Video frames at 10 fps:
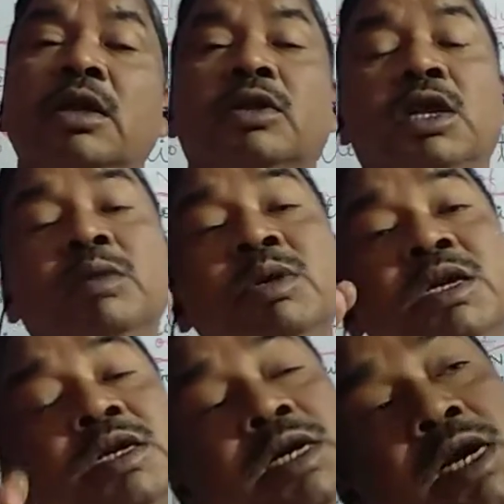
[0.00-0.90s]
The
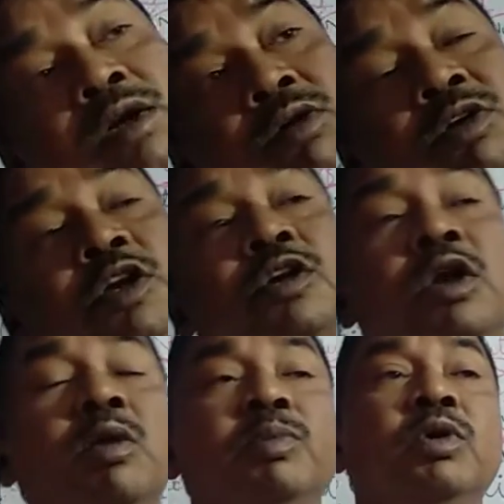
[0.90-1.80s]
alimentary canal consists
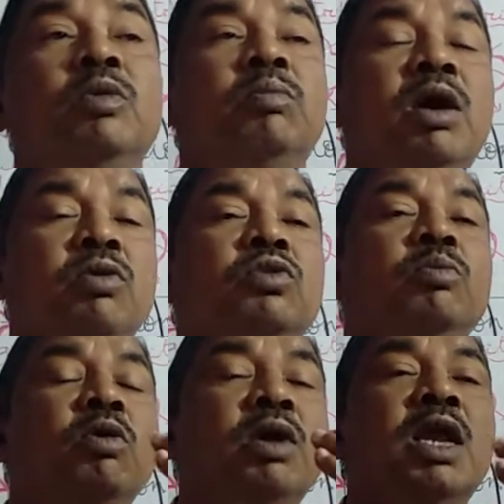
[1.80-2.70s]
of your mouth,
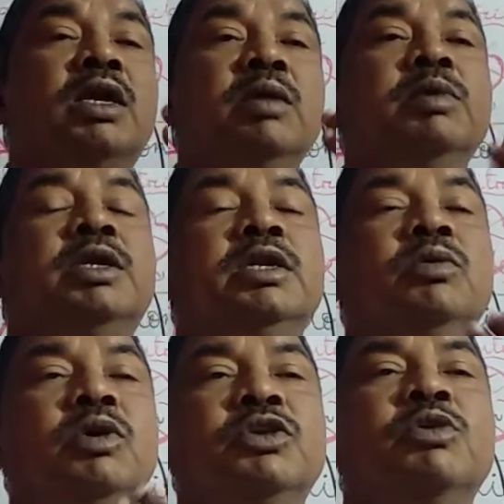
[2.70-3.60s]
vocal cavity,
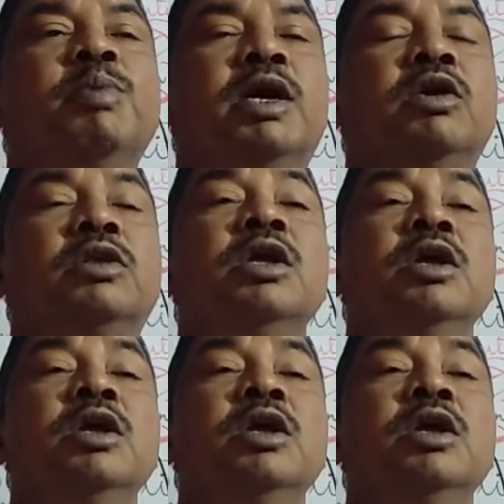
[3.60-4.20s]
esophagus,